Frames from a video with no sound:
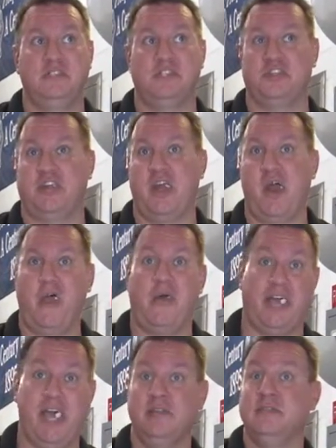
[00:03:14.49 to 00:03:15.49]
Disagree?
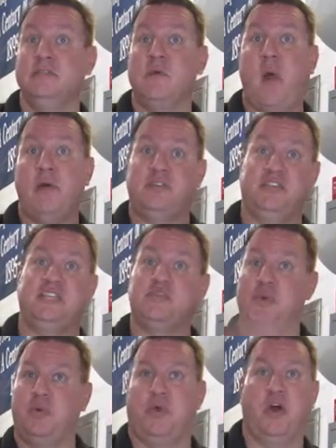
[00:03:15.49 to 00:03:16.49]
Okay. So that's
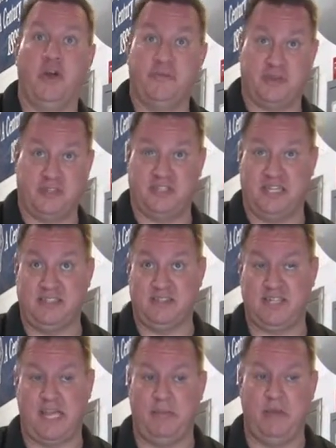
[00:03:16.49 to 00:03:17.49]
really where the Hartford consensus
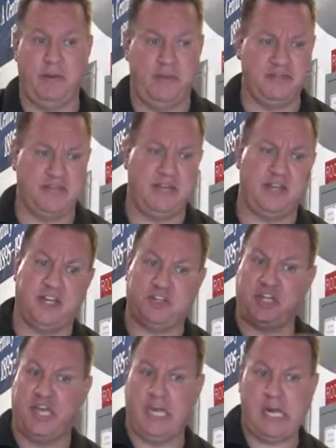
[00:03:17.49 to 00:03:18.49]
came in, is that
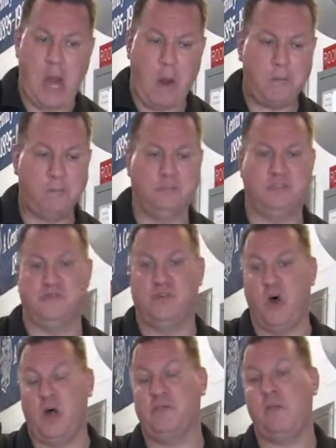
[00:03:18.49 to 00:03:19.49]
Dr. King is
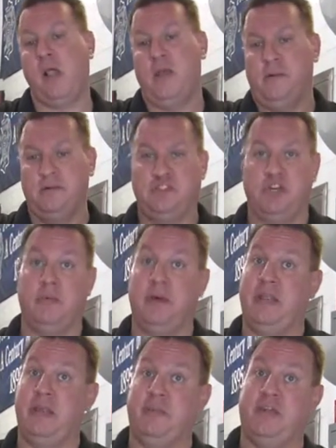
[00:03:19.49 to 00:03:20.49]
involved, a gentleman
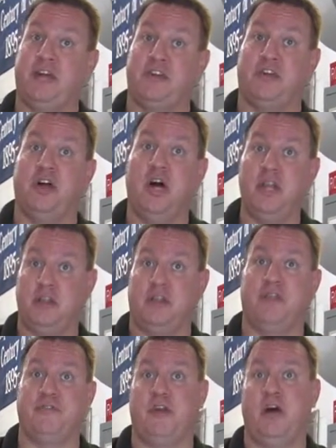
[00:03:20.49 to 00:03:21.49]
by the name of Dr. Hunt,
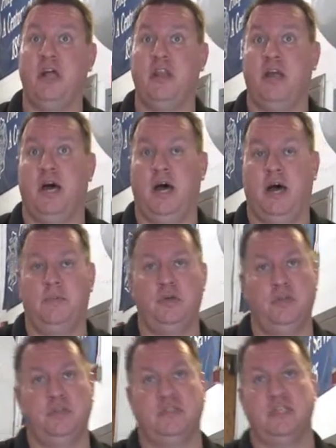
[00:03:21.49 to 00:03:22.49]
Clifford Hunt,
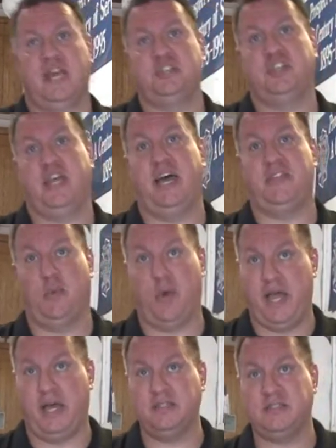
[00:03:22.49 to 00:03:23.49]
who's actually at the
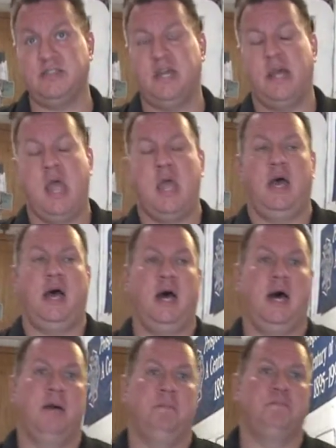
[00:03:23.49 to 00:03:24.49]
White House,
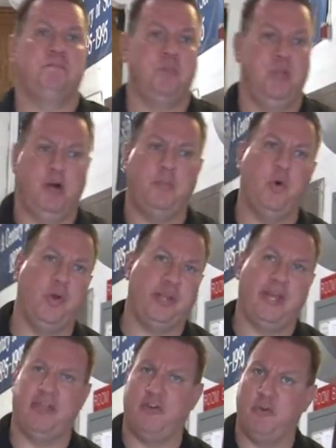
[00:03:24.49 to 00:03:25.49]
pulled
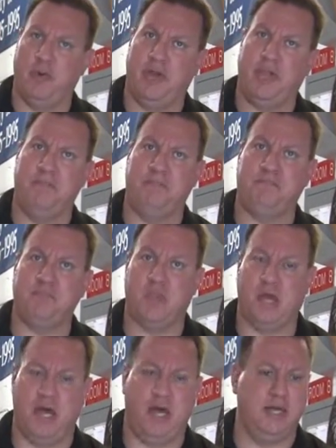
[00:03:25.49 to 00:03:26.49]
together everybody
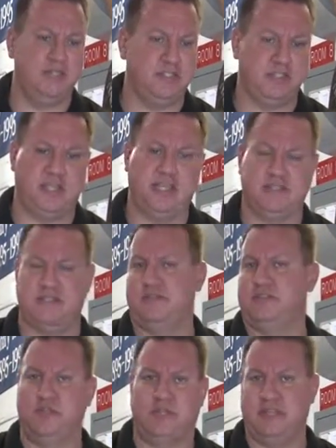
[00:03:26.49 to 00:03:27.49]
to get
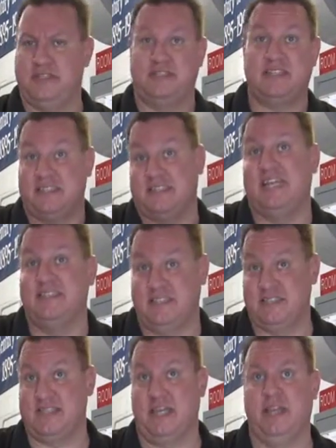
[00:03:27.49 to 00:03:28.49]
this
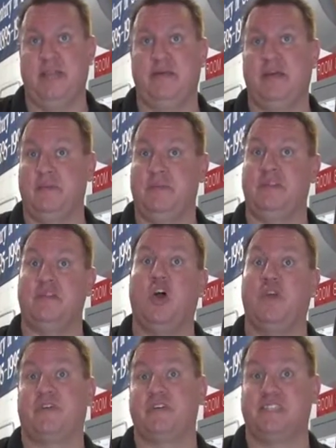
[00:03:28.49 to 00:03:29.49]
consensus, and then
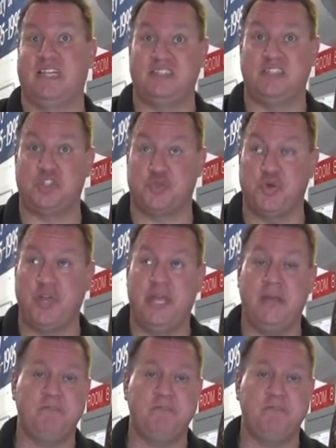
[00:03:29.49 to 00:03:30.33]
Hartford consensus 3,